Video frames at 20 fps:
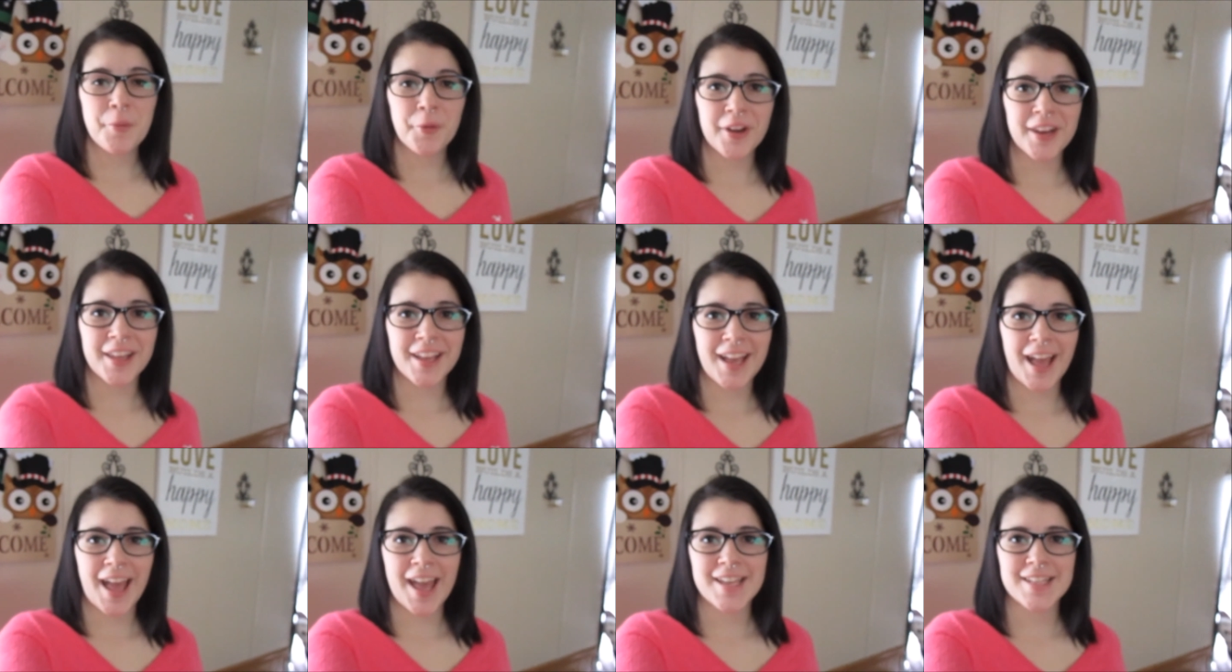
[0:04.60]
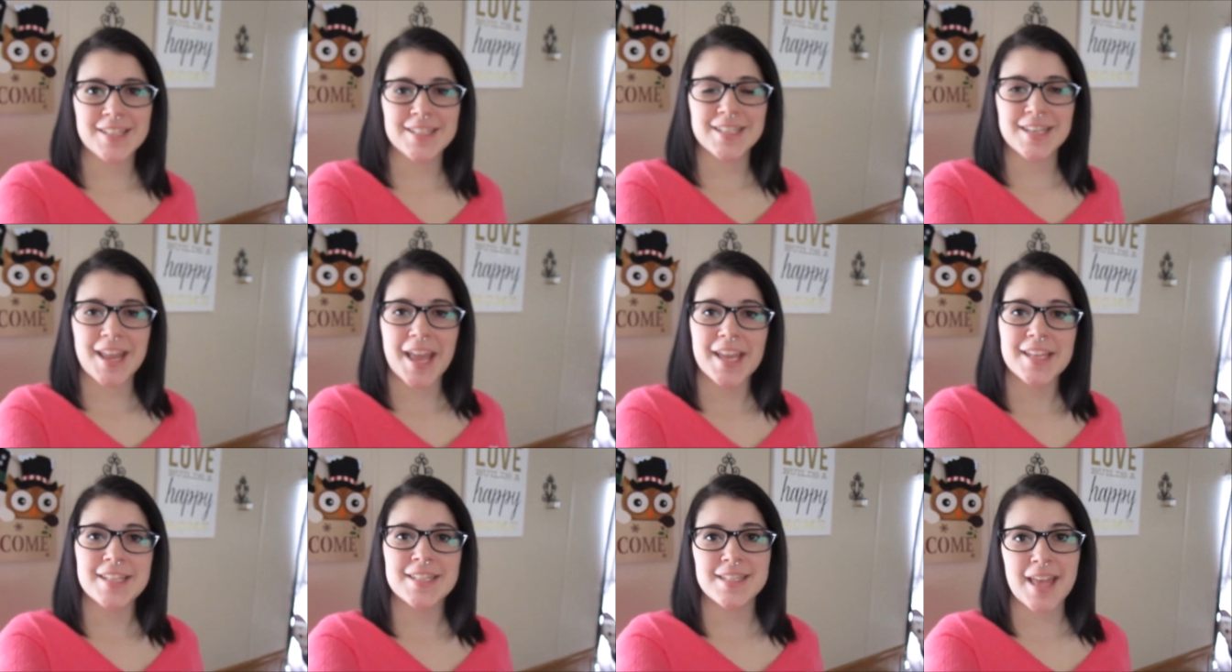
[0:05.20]
morning guys,
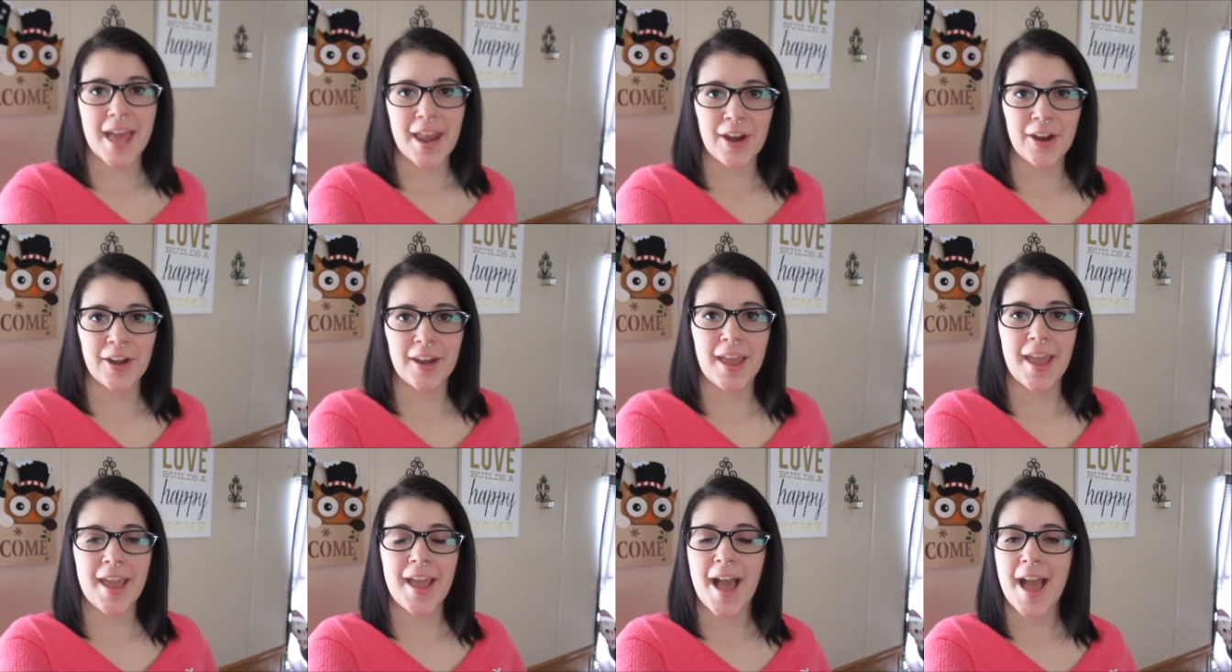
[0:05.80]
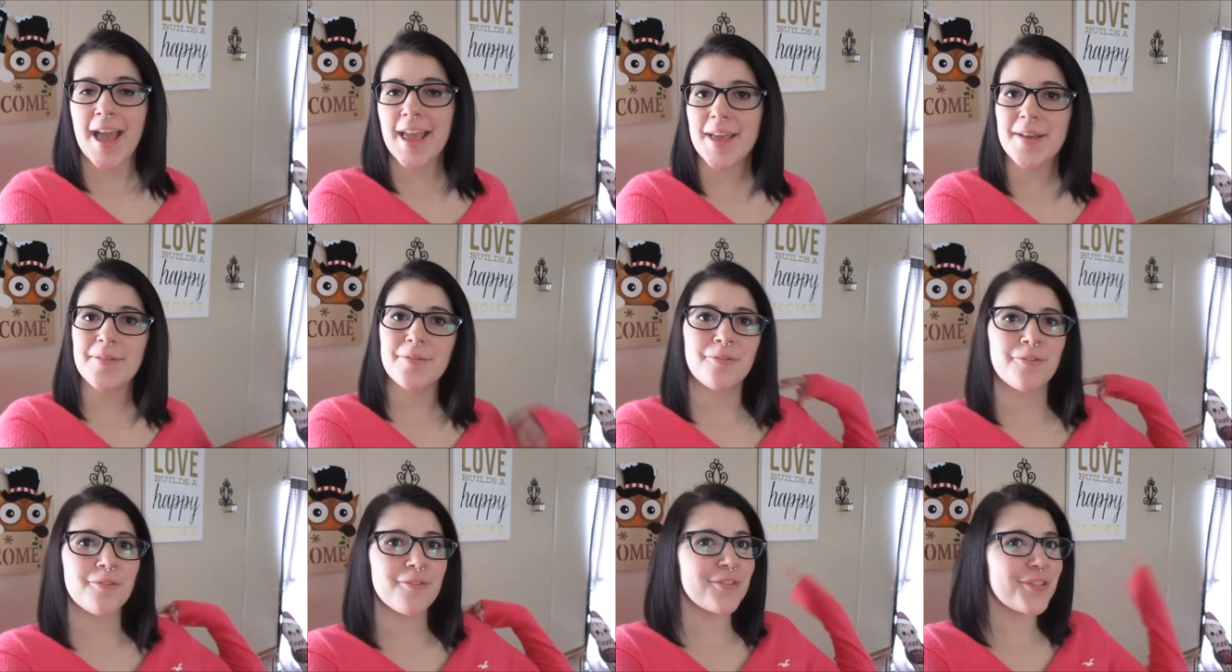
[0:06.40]
today is Saturday. I
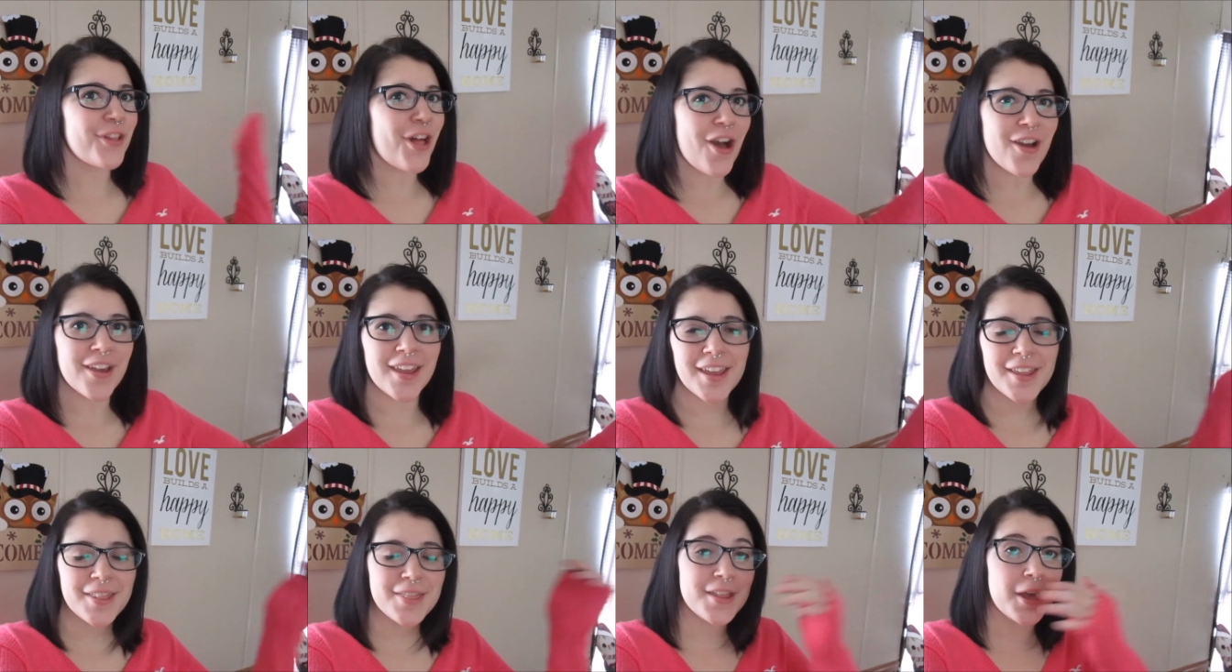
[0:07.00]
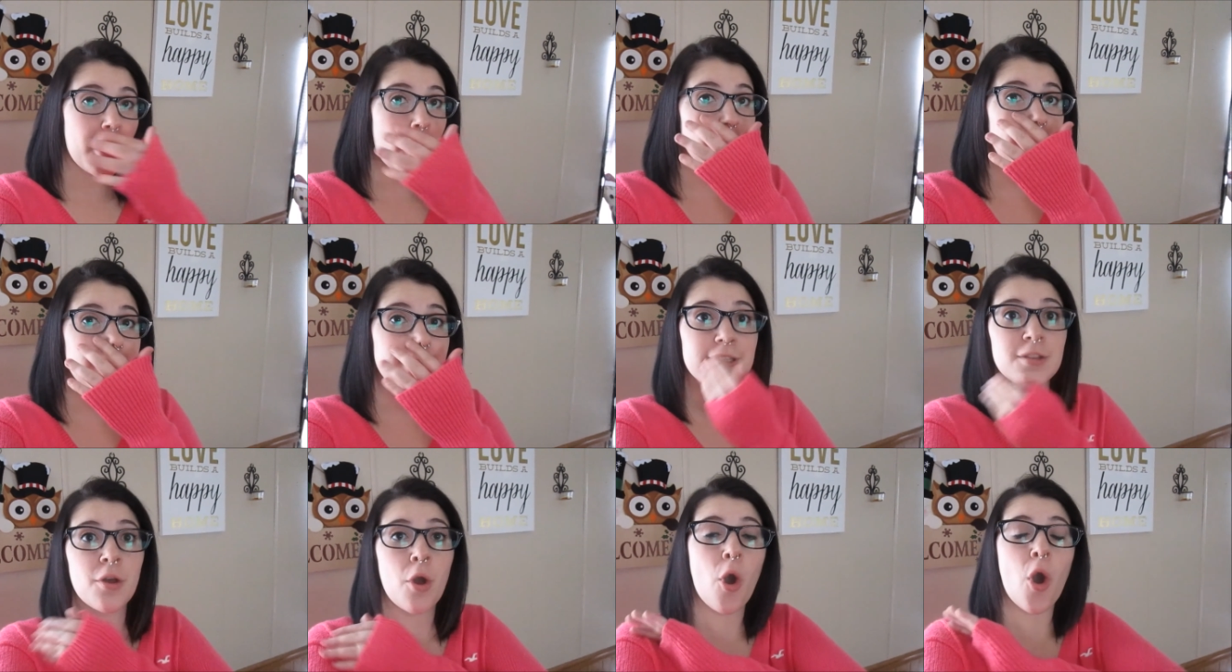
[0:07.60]
am vlogging
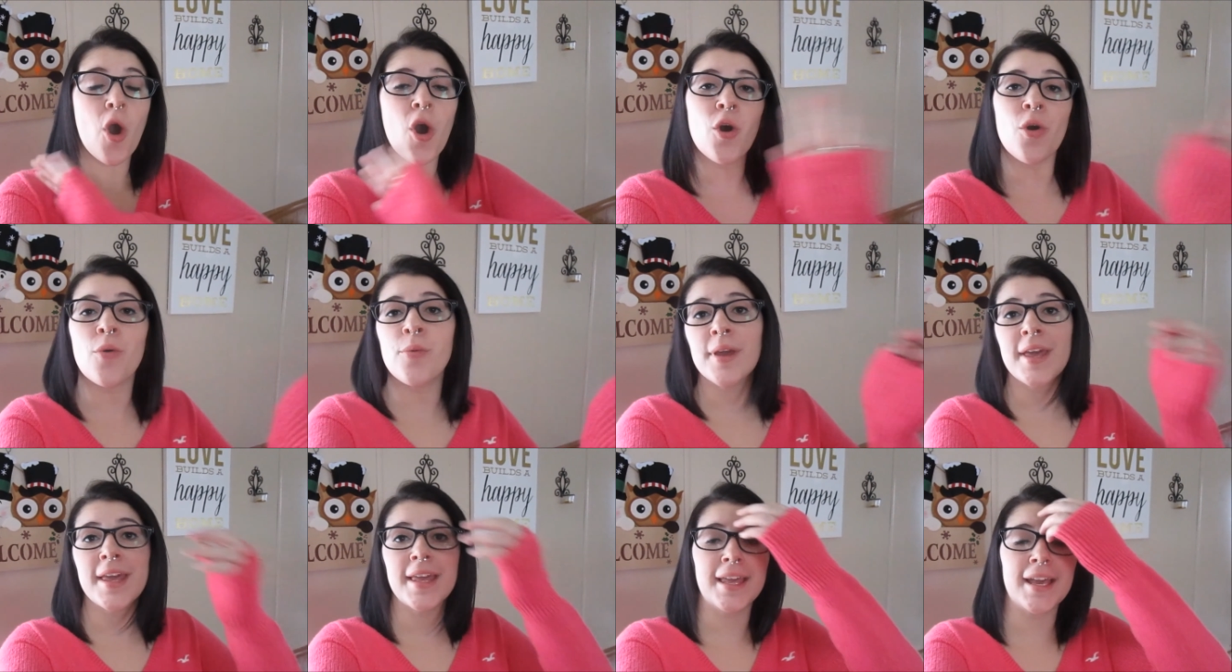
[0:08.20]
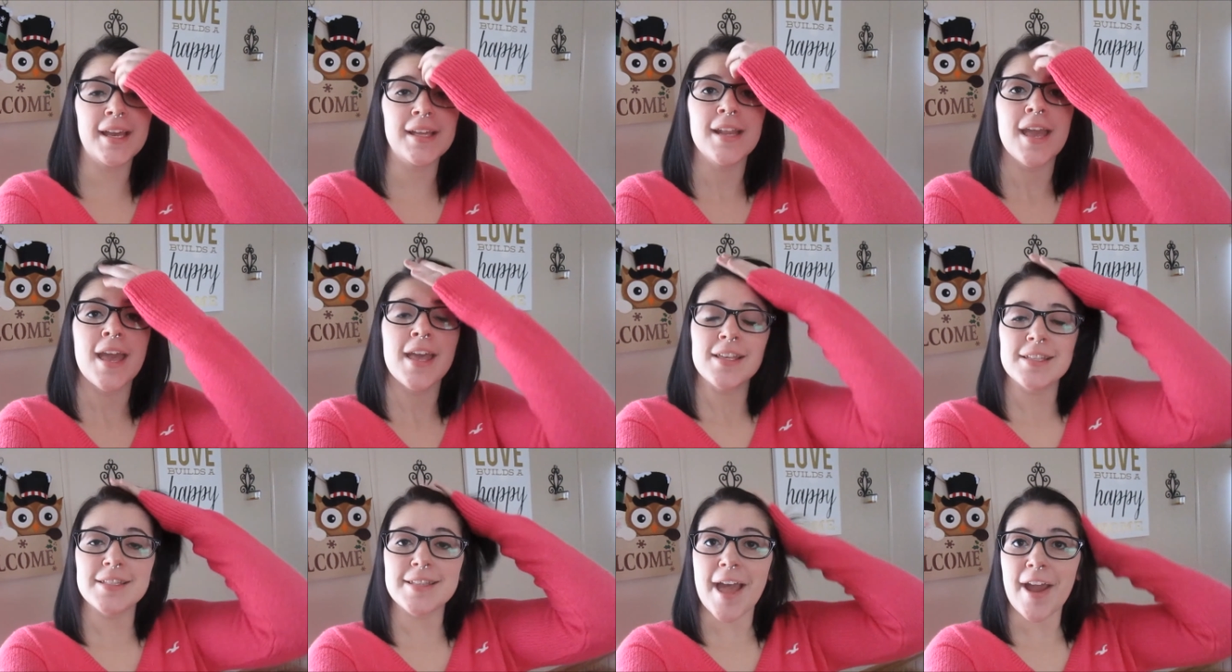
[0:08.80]
this whole weekend,
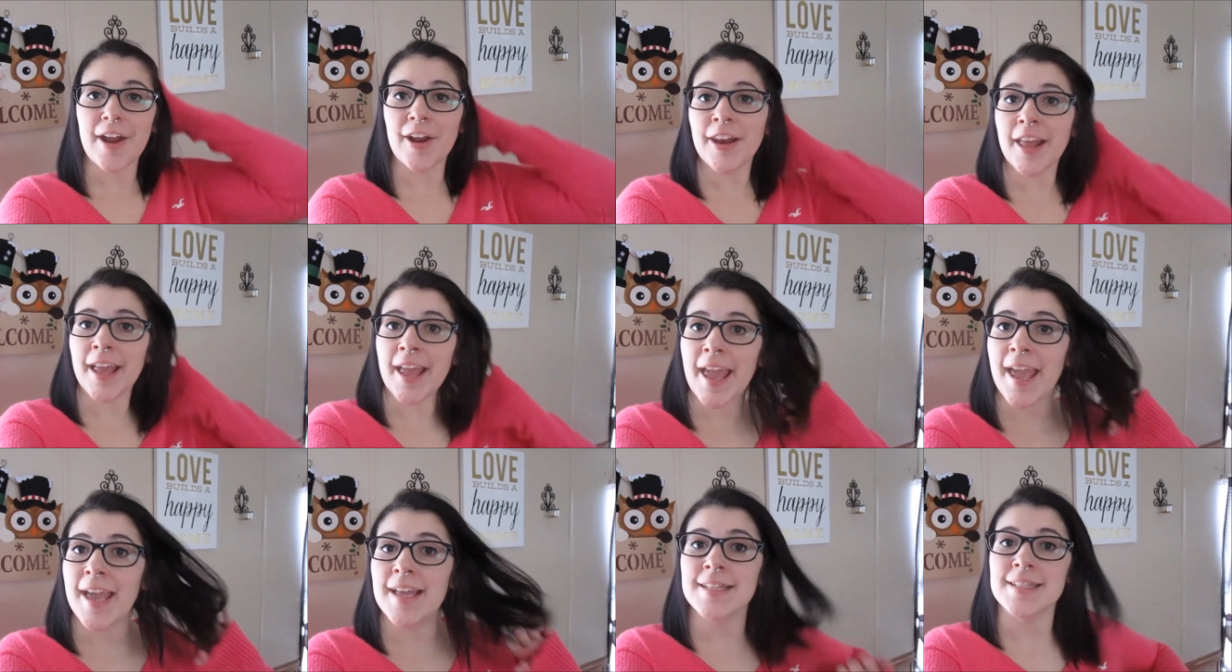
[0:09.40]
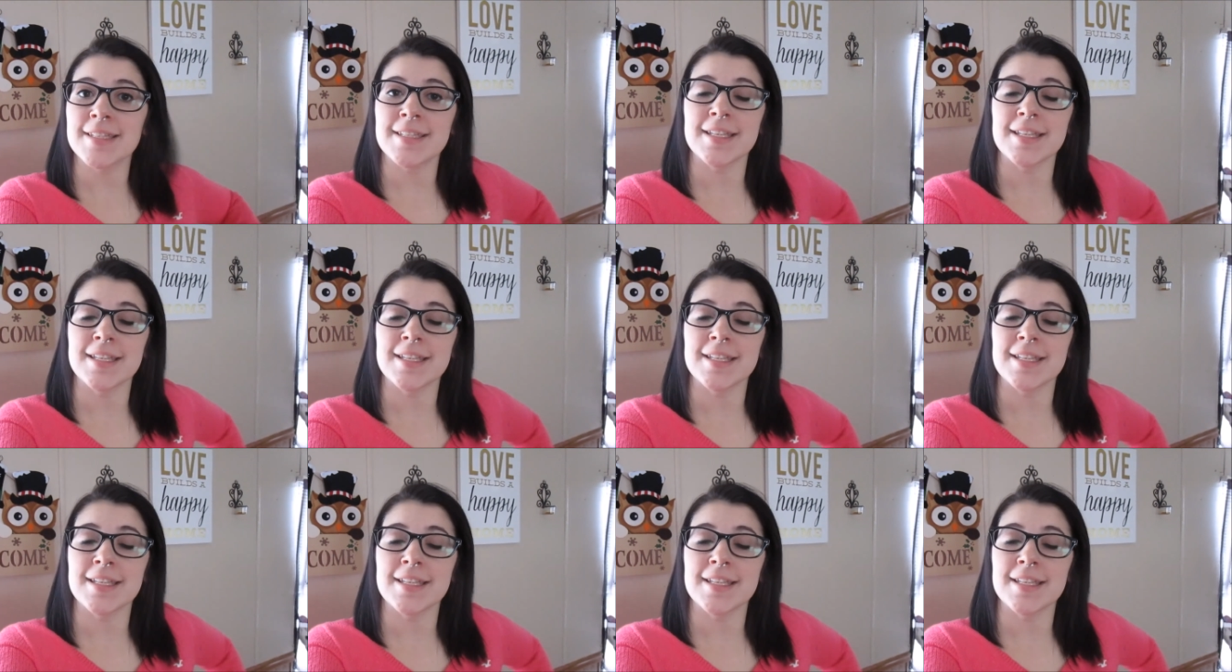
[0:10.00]
Saturday and